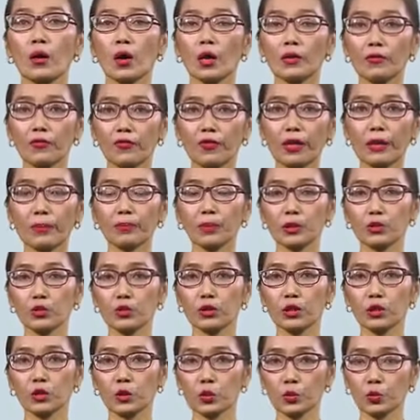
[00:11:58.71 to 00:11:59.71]
conflict
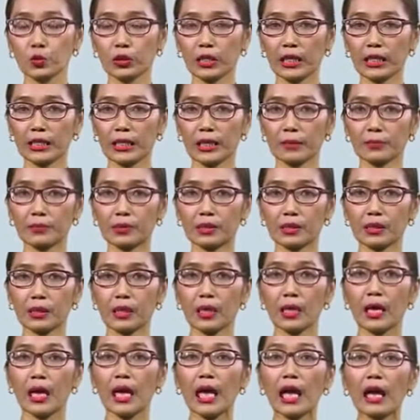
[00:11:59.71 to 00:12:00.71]
between the two kingdoms.